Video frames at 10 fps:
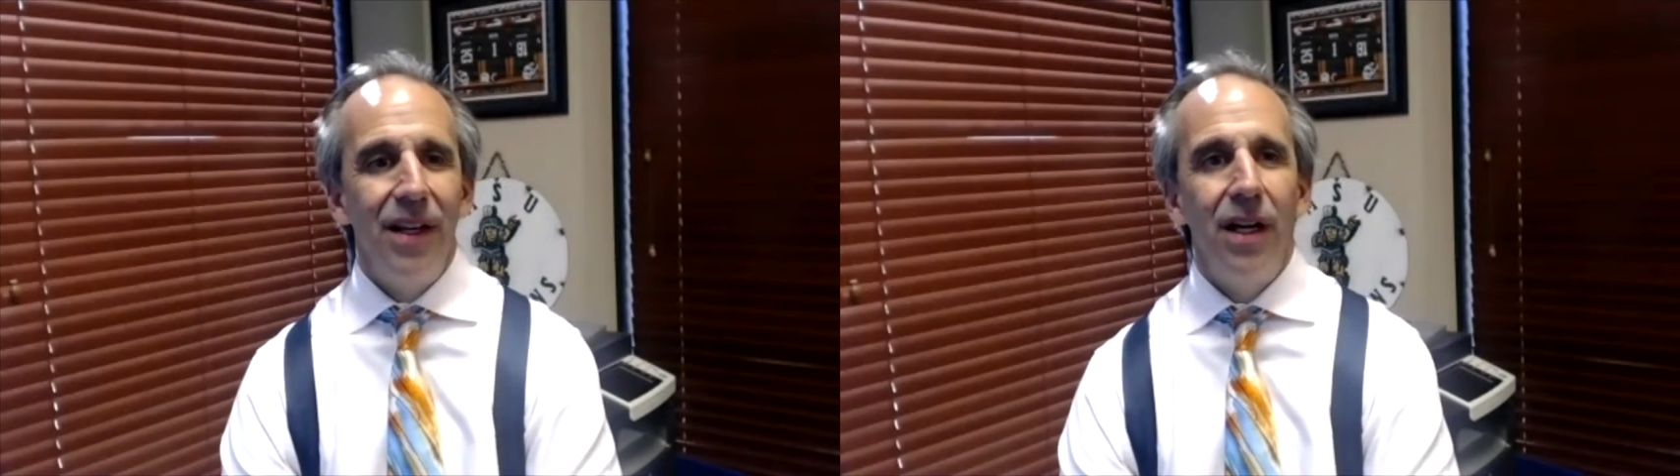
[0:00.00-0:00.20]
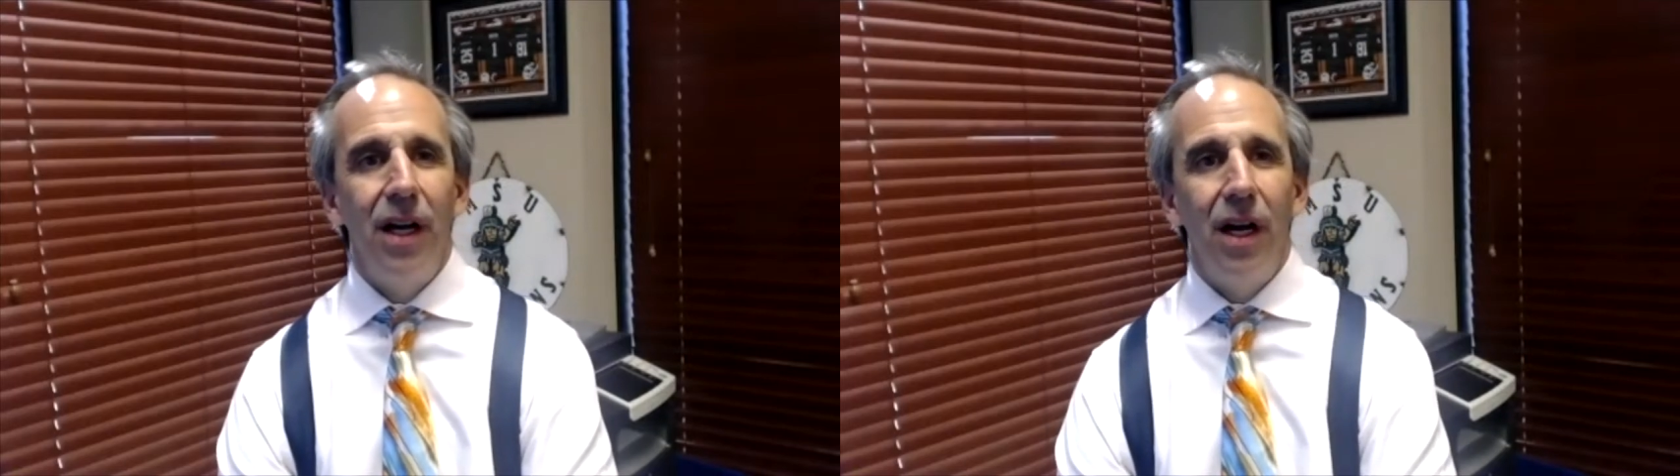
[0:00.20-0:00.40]

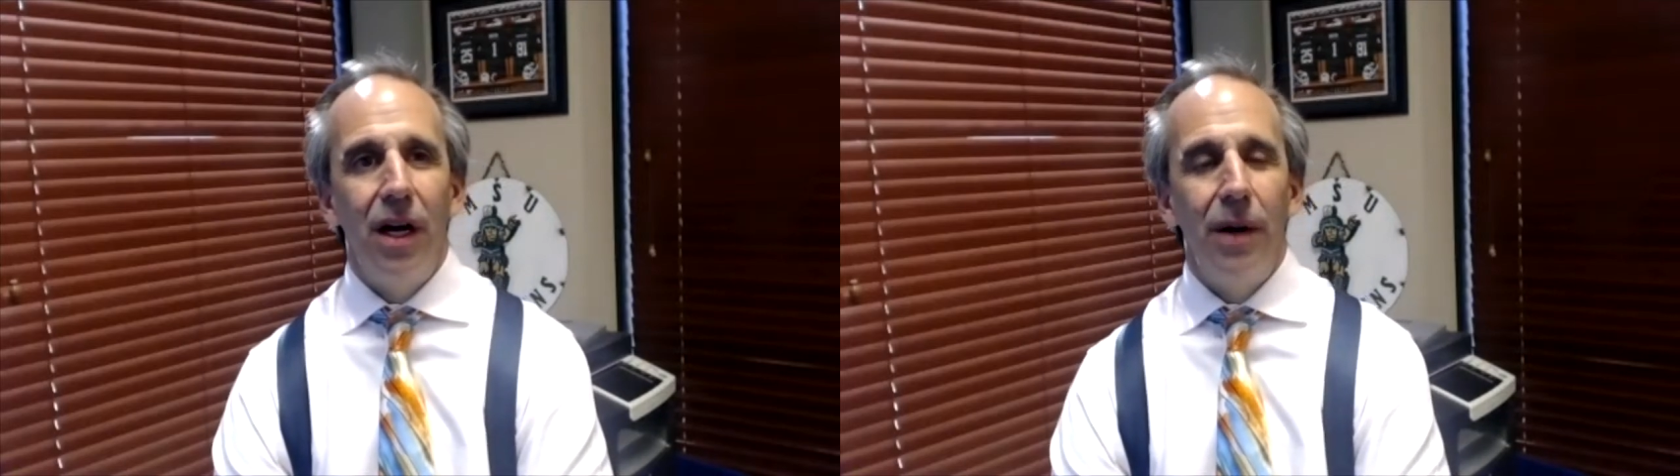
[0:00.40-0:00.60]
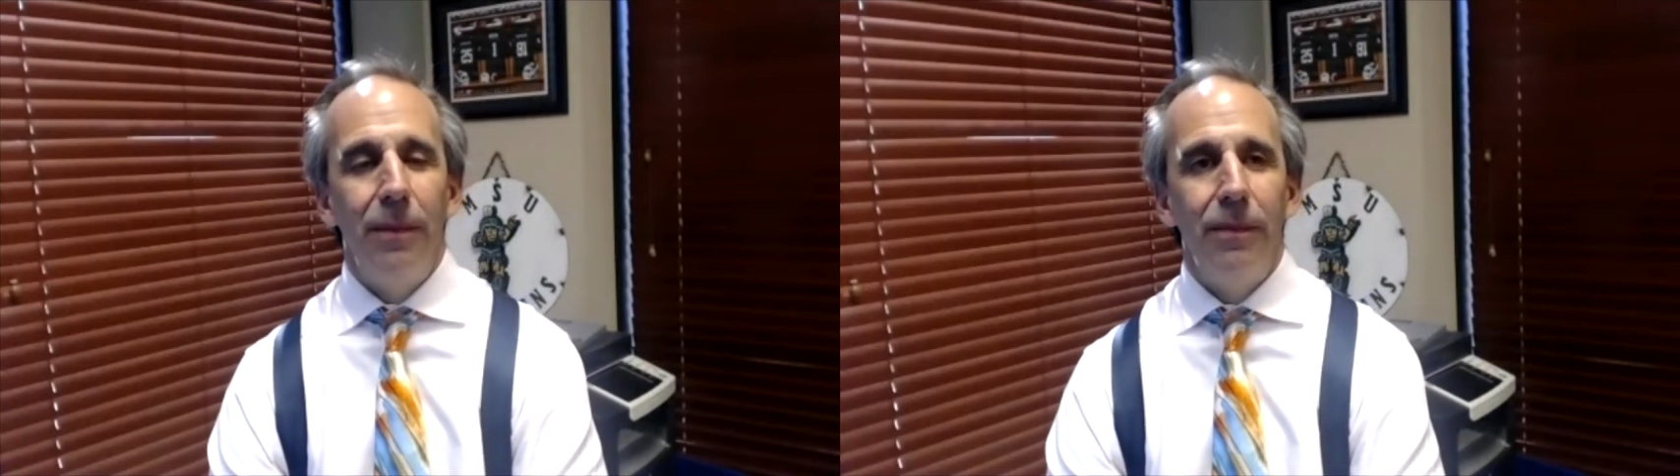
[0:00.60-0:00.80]

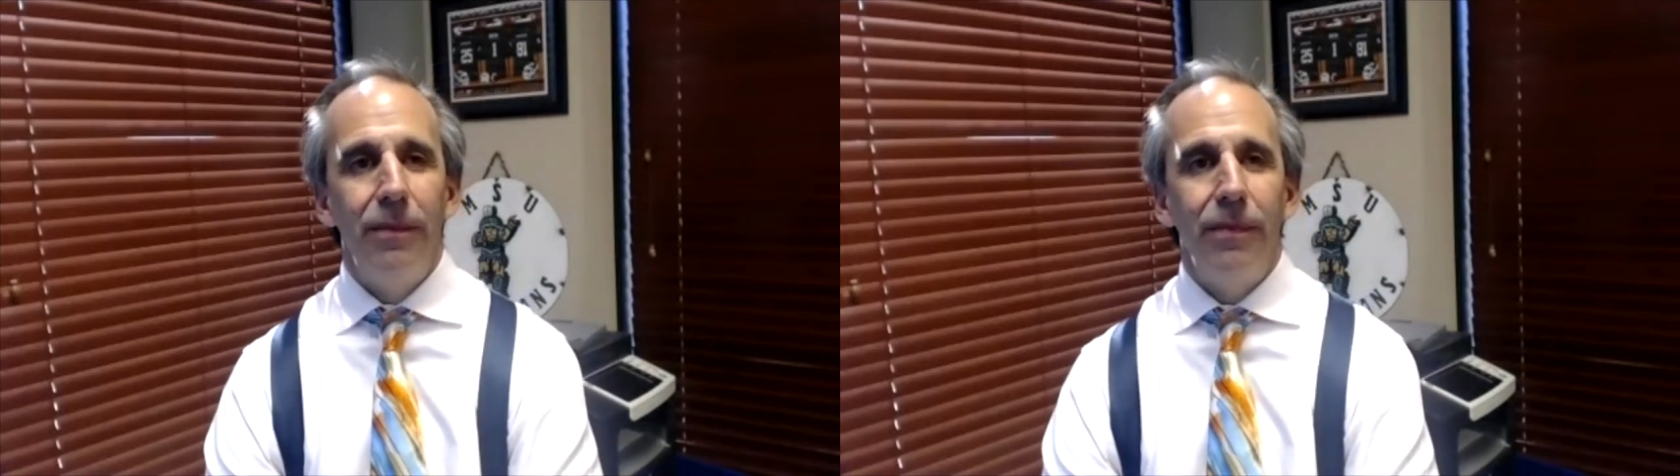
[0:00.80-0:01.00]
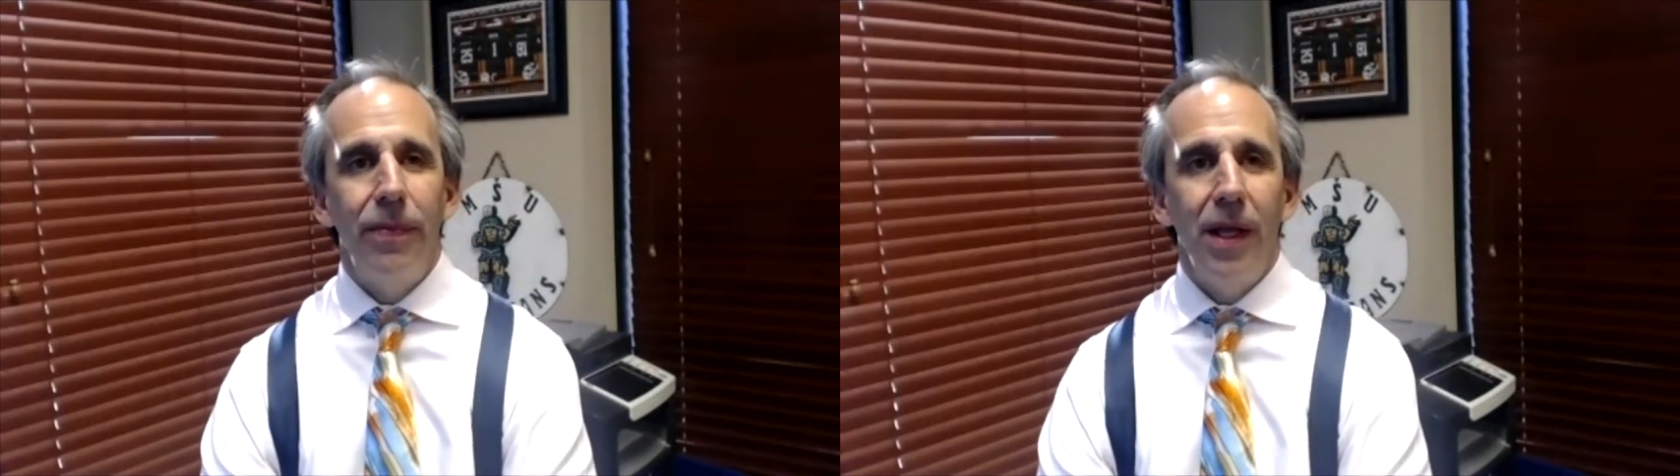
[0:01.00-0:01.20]

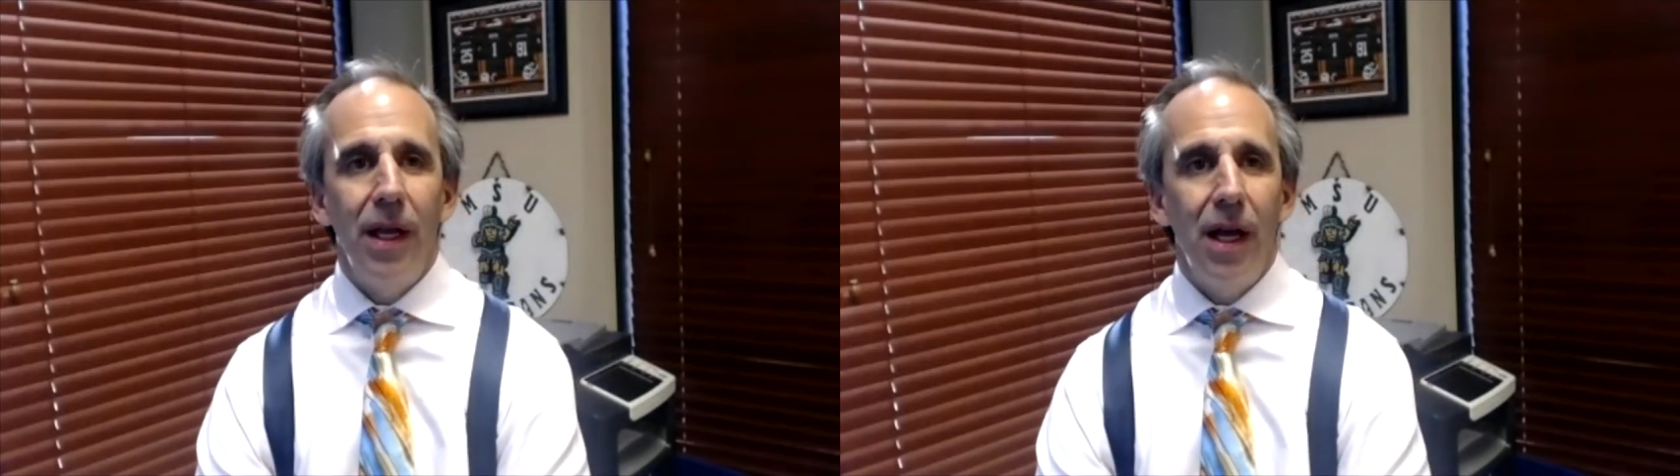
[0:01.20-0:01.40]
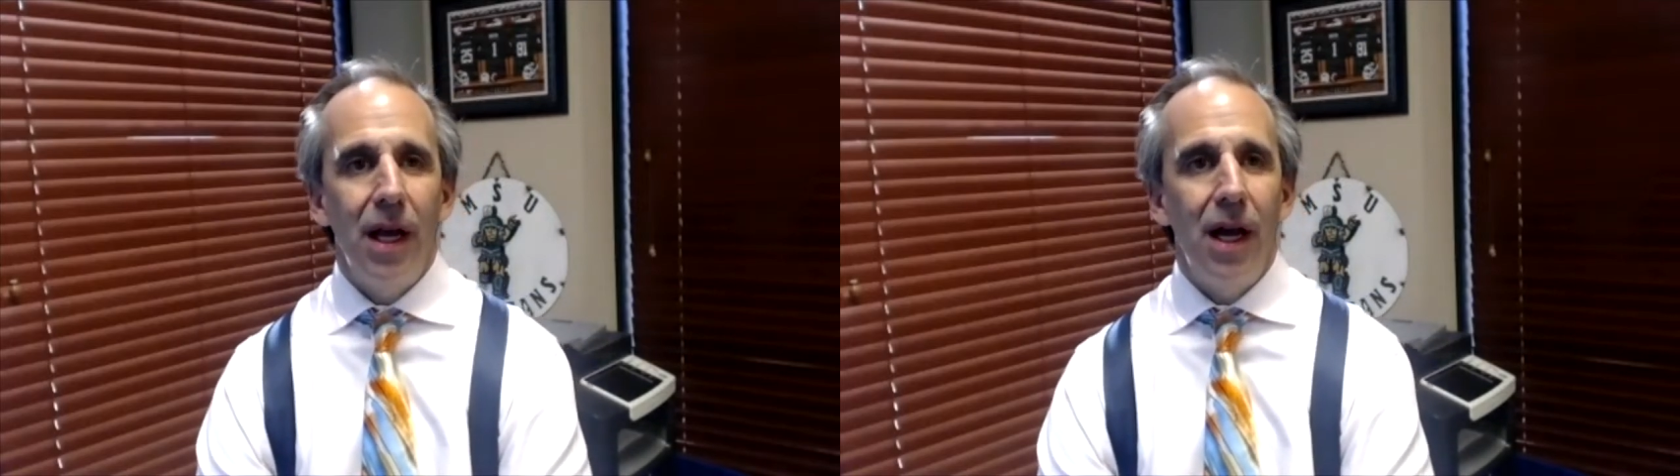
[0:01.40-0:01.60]

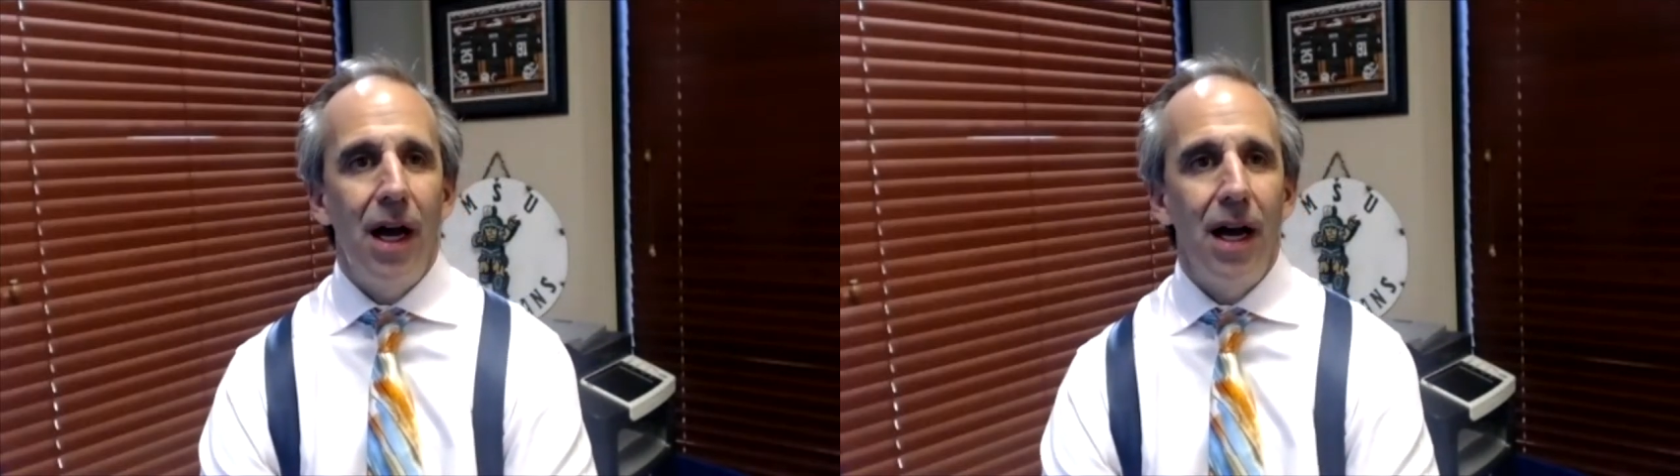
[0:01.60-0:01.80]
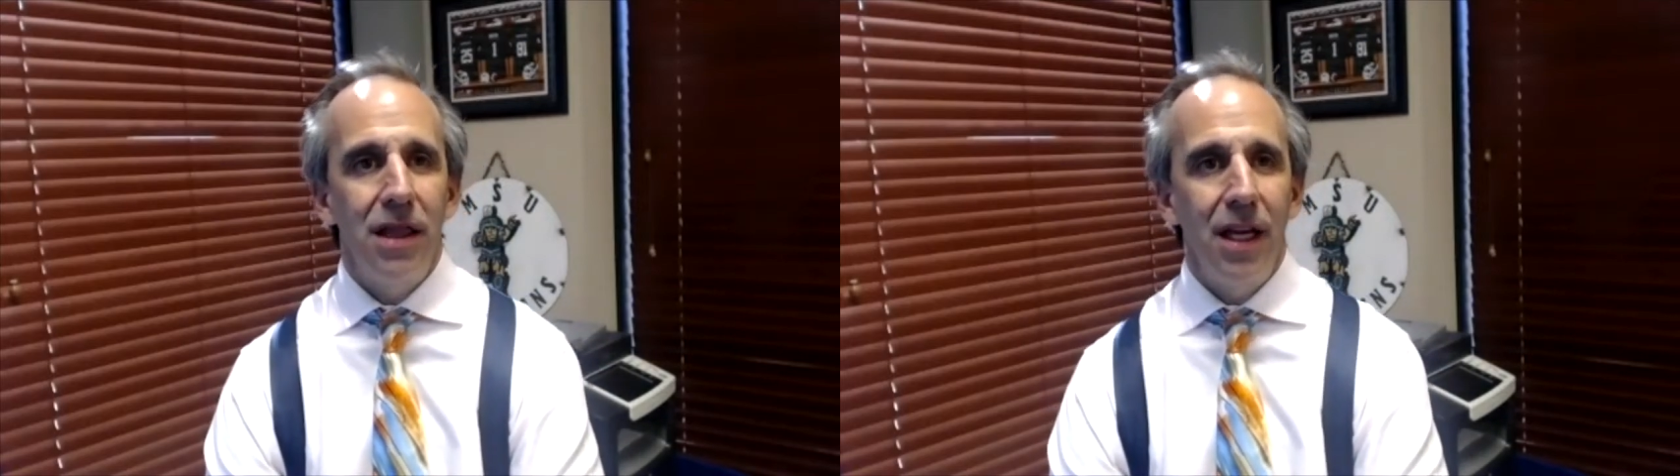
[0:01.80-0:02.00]

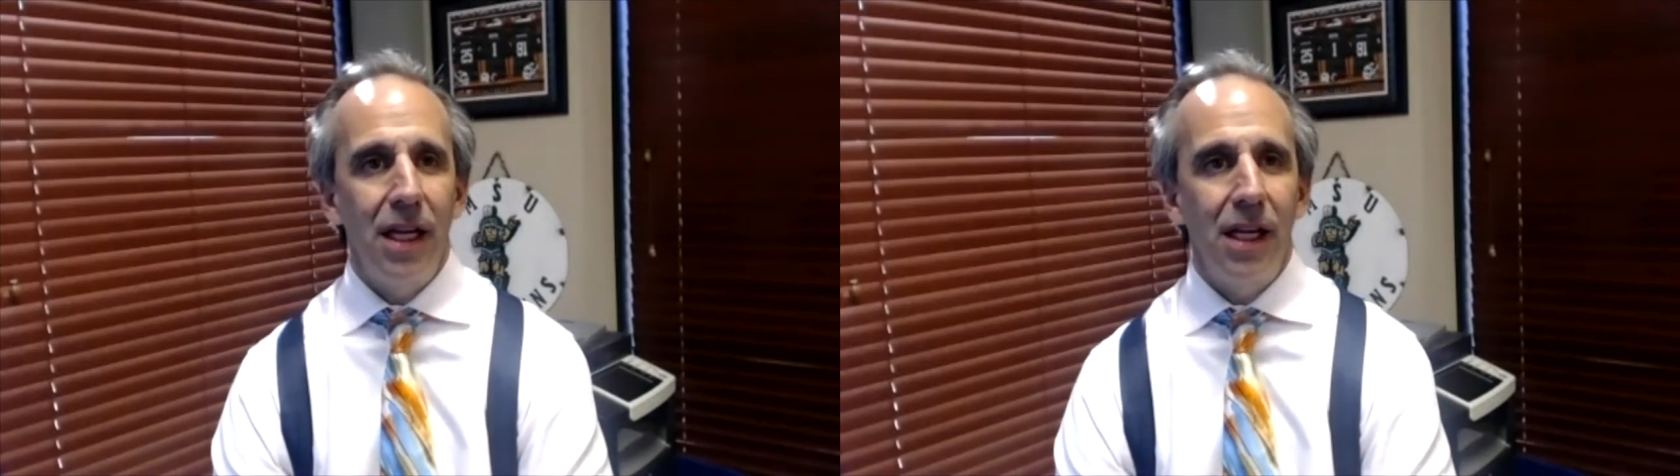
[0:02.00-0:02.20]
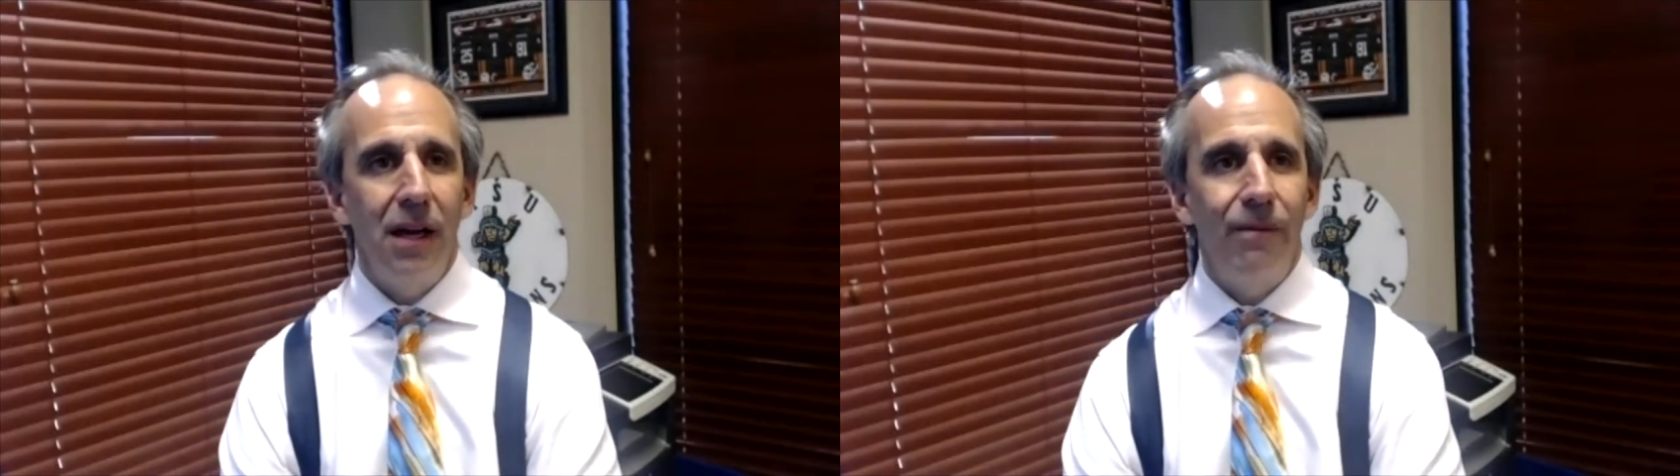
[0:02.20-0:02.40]
I think